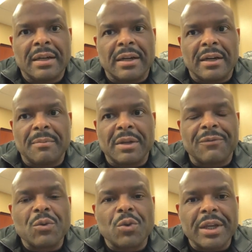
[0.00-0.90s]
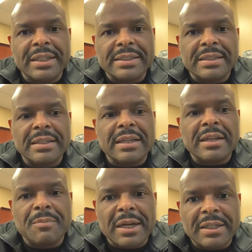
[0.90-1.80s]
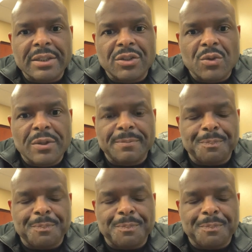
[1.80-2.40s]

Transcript: Um, if it were easy, anybody could do it.